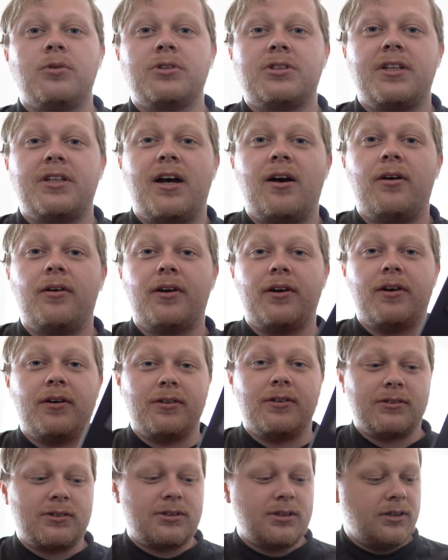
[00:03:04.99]

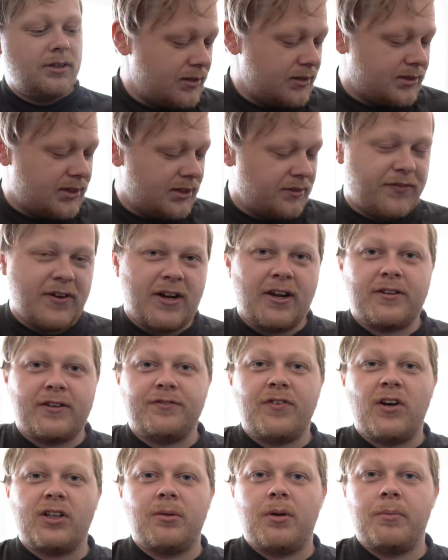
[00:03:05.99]
goes. See,
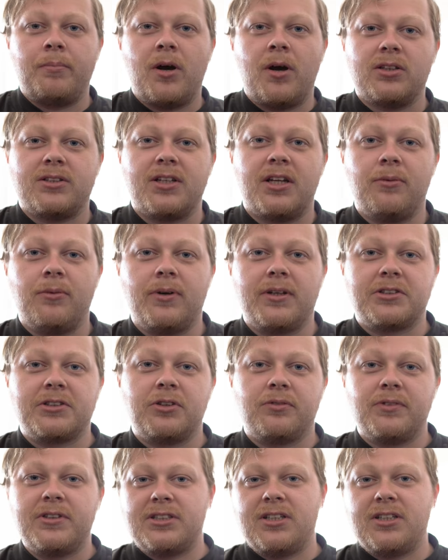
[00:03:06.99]
FedEx fucked up the box anyway, so